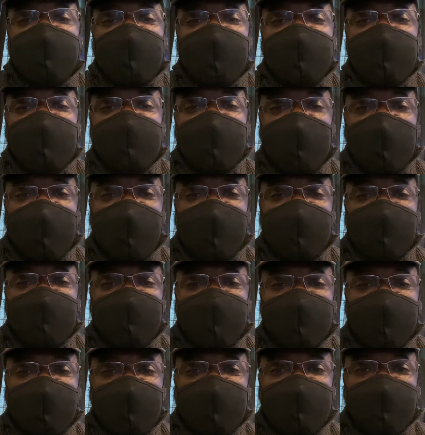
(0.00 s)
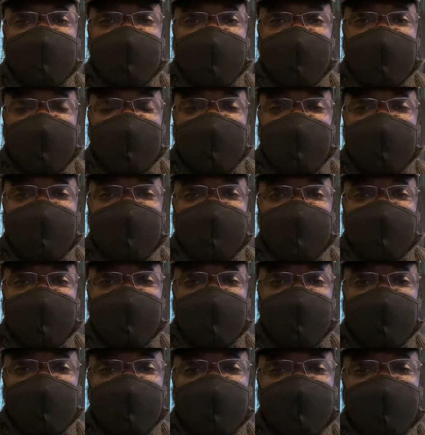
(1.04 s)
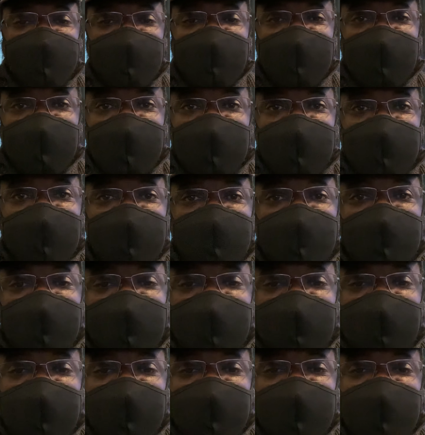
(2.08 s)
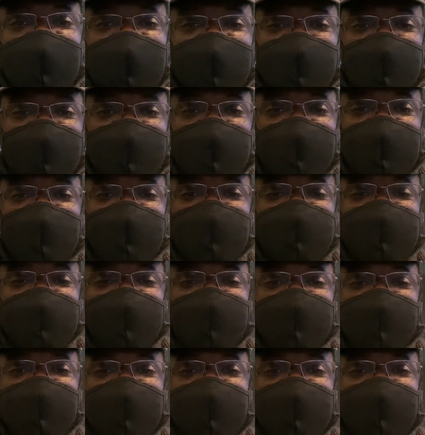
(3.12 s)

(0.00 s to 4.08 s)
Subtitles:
is Colin from Sandy Audiovisual here at Capitol Hill Seventh